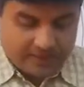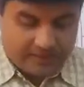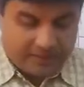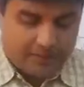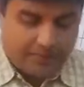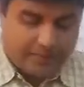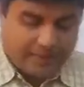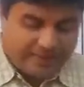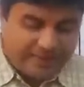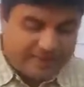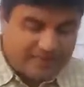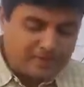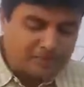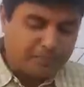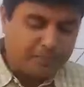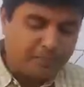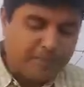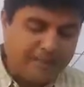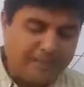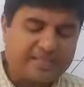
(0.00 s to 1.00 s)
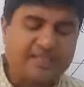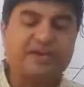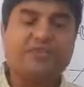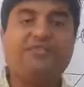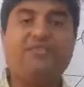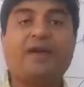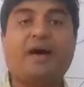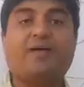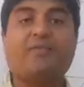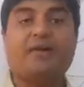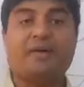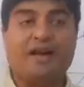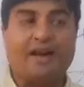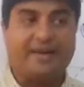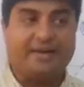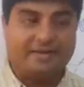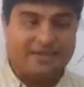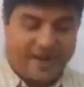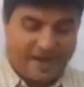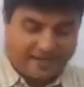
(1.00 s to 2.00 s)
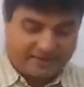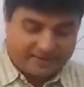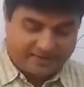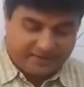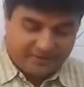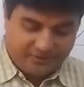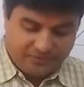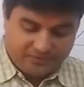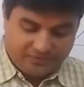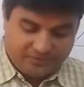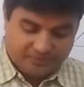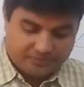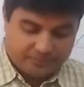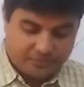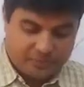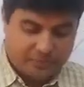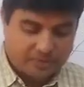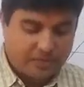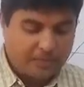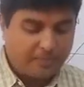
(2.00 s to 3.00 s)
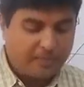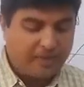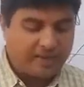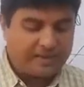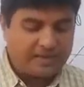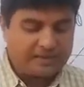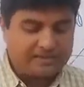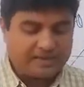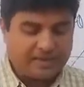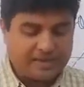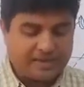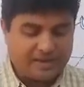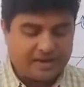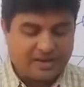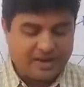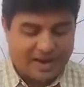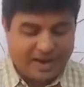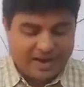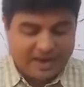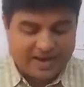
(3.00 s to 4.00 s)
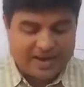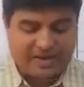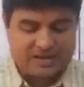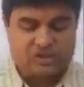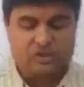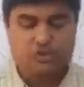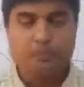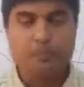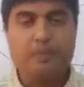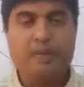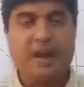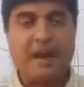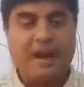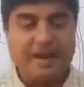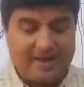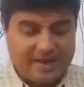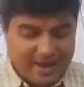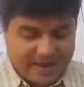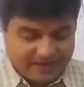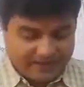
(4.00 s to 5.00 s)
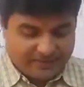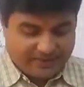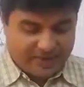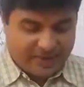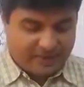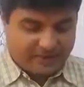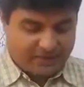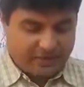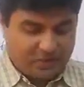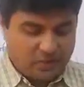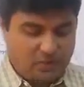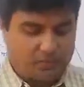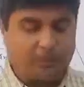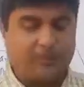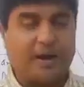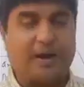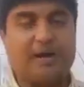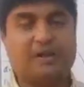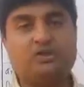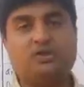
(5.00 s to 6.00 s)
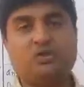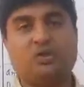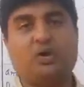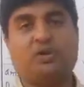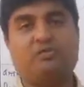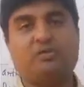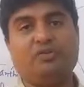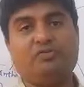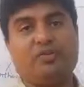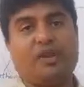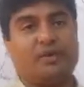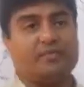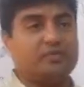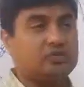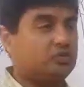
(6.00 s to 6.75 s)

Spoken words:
The petals make the flower attractive. Petals are the large, bright, attractive parts of the flower.